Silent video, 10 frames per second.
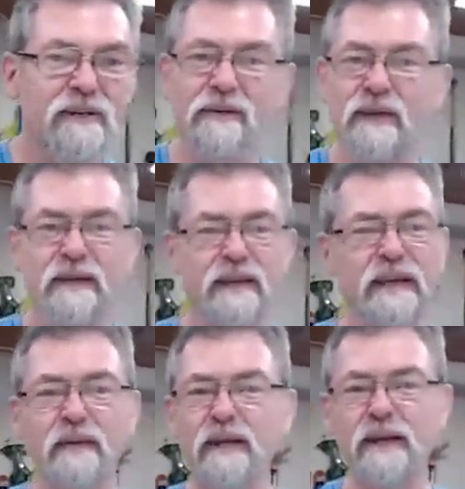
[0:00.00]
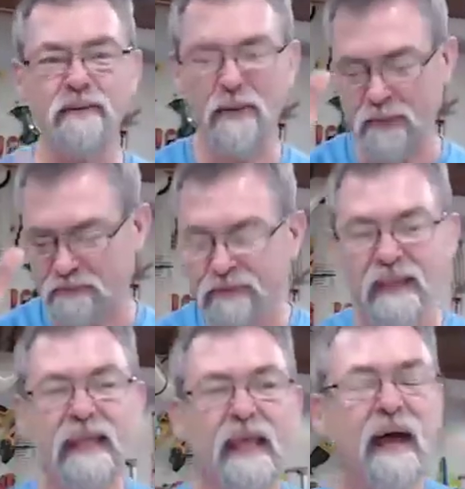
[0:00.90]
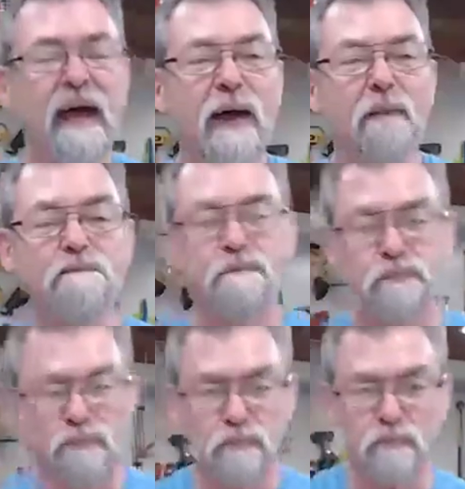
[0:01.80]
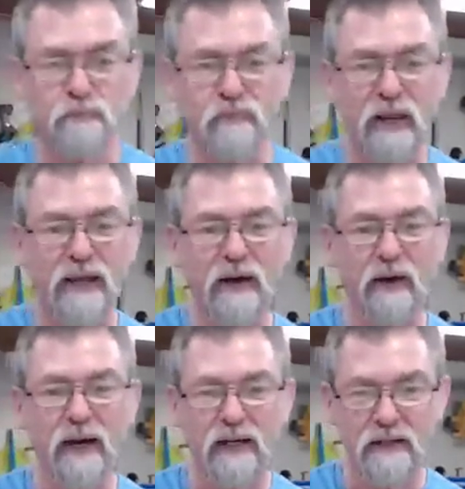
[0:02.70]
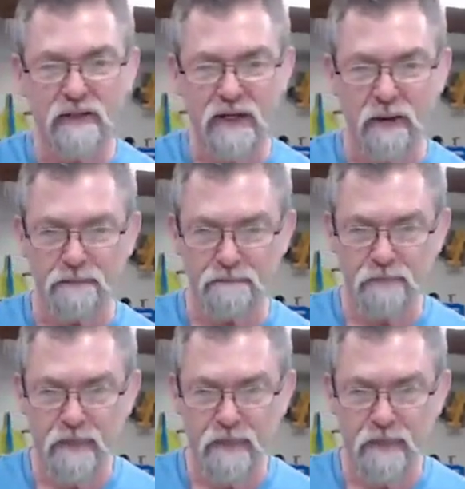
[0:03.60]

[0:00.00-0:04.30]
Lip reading: you know, they're going everywhere. All right, so,